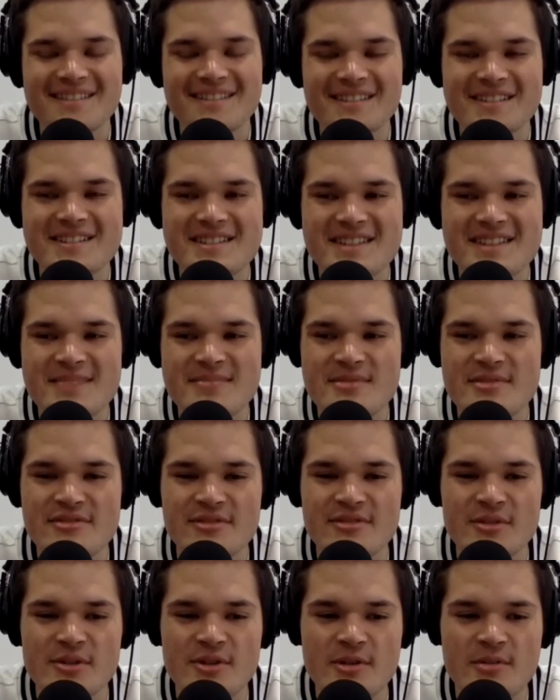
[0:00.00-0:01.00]
said
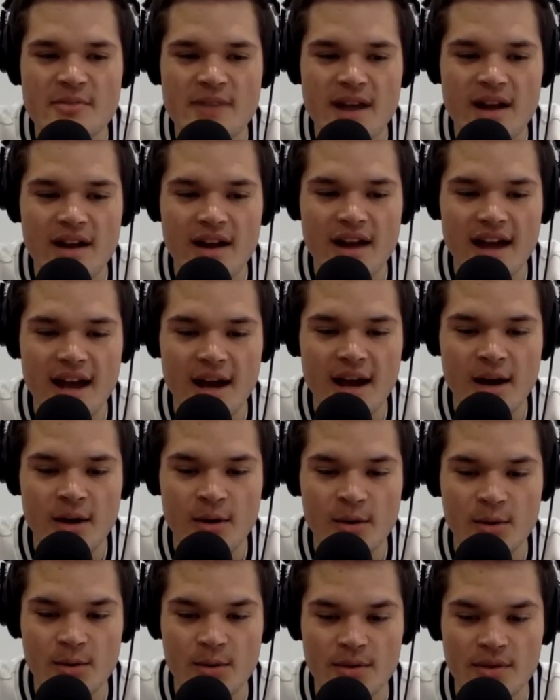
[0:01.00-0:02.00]
before about
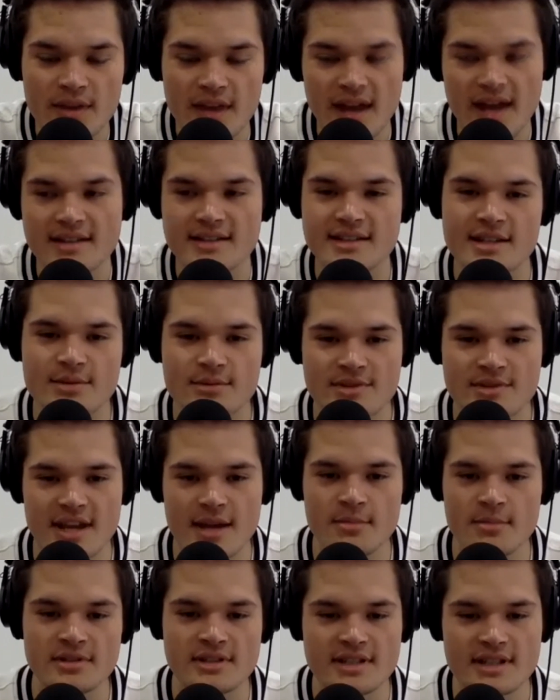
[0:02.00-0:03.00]
how the acting was
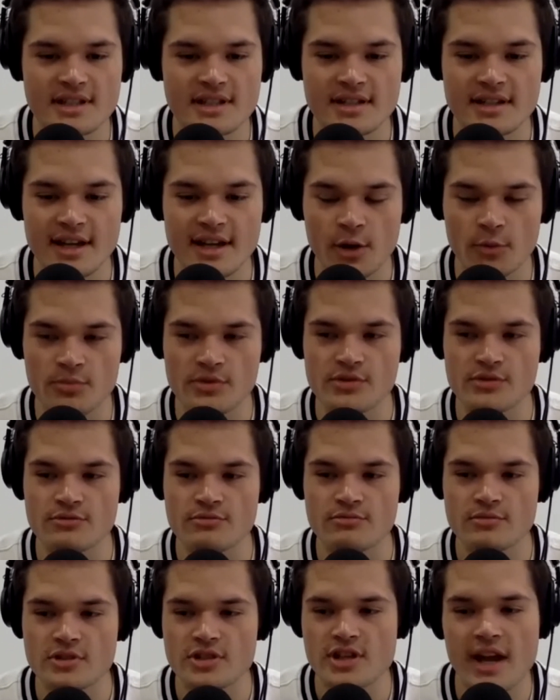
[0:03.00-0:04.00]
able to help
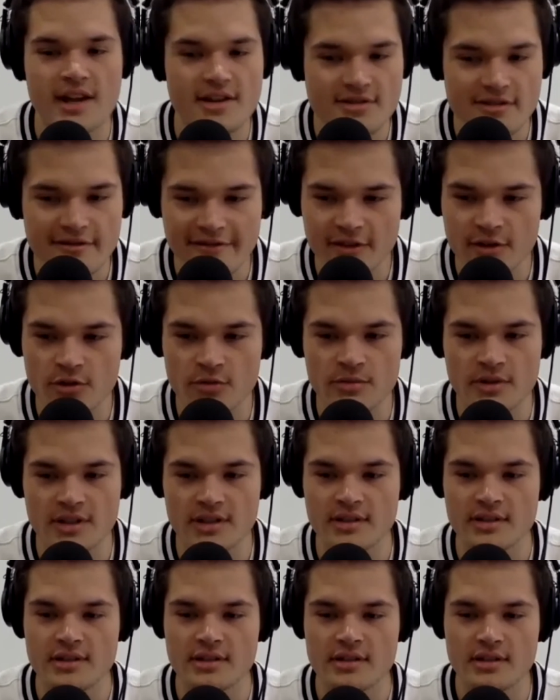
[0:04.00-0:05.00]
you change the film,
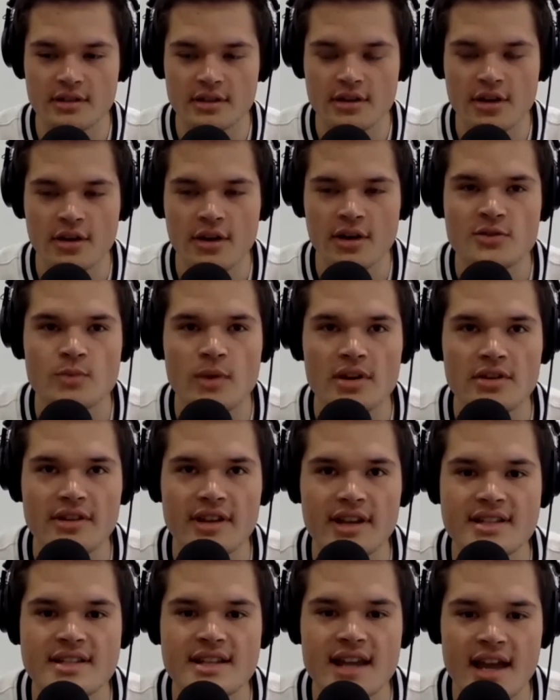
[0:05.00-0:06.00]
and I was
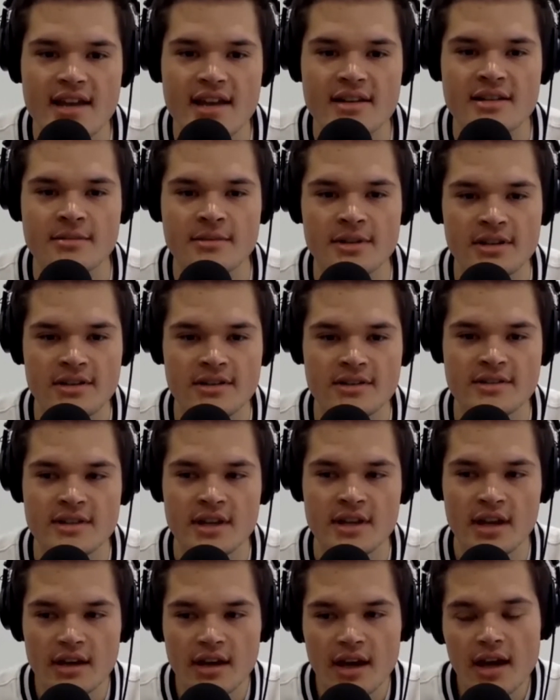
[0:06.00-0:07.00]
wondering as an editor, because